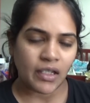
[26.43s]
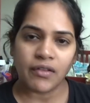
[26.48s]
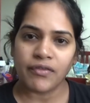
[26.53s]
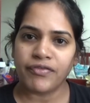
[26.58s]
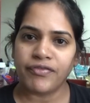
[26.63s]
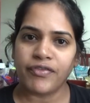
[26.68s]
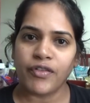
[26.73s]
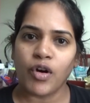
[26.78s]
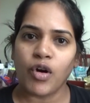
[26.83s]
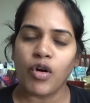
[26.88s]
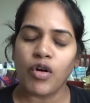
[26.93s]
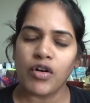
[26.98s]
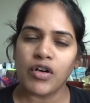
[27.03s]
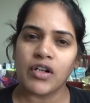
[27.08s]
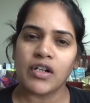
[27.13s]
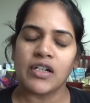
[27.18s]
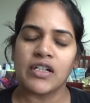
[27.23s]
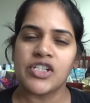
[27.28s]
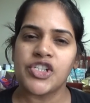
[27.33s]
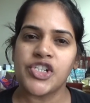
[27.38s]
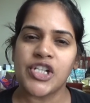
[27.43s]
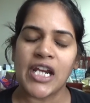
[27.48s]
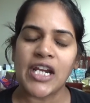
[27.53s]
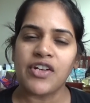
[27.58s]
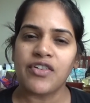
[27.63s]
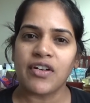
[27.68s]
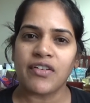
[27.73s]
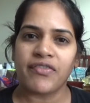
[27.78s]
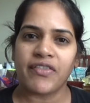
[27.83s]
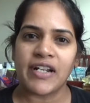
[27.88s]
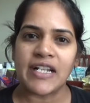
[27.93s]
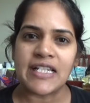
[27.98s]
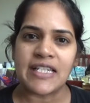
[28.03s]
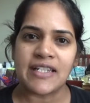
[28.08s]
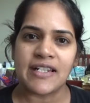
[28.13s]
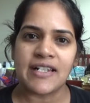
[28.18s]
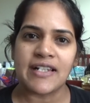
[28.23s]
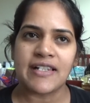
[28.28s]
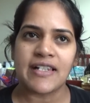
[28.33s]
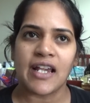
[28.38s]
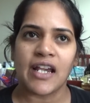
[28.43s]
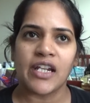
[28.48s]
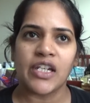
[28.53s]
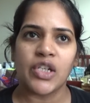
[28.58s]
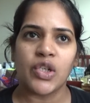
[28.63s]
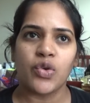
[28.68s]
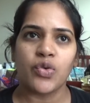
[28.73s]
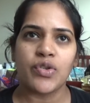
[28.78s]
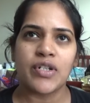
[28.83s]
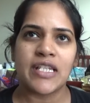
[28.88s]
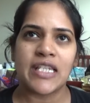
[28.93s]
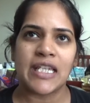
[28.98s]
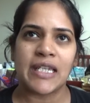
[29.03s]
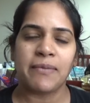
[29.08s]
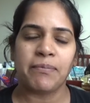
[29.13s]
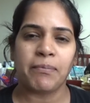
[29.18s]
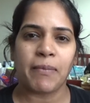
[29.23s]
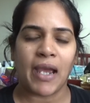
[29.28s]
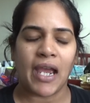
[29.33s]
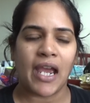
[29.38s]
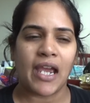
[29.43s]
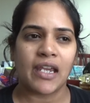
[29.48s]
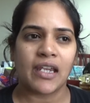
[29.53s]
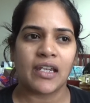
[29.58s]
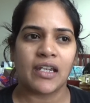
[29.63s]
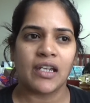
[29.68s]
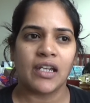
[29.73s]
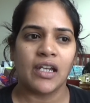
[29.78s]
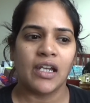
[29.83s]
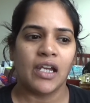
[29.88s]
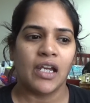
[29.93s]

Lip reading: For shade references, I use the MAC